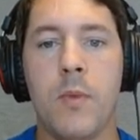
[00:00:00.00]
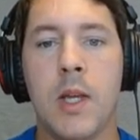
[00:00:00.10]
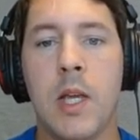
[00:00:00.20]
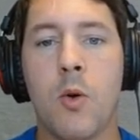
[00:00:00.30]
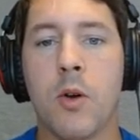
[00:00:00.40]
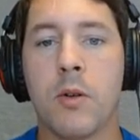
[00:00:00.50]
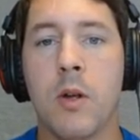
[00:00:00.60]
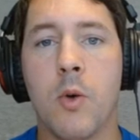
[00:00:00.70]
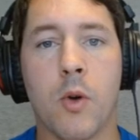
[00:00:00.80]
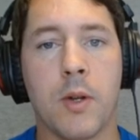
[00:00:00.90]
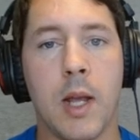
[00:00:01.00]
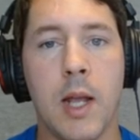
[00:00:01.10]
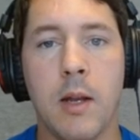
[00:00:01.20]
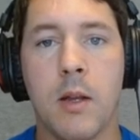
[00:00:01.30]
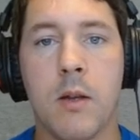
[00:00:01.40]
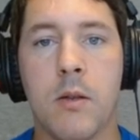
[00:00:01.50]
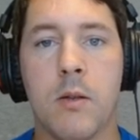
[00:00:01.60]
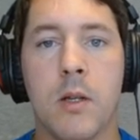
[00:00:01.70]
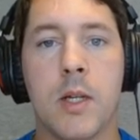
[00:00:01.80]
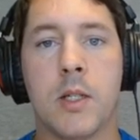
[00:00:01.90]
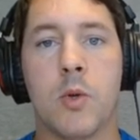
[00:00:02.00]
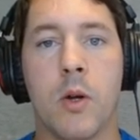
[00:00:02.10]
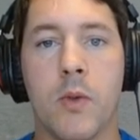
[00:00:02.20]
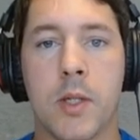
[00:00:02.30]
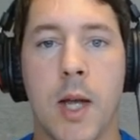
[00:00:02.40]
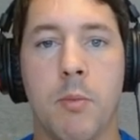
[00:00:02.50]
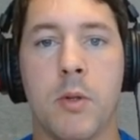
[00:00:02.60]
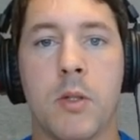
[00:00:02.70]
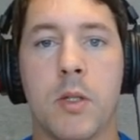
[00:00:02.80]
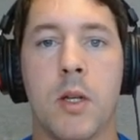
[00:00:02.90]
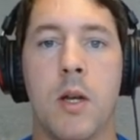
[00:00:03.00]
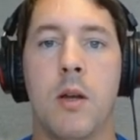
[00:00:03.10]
he ordained his 12 disciples.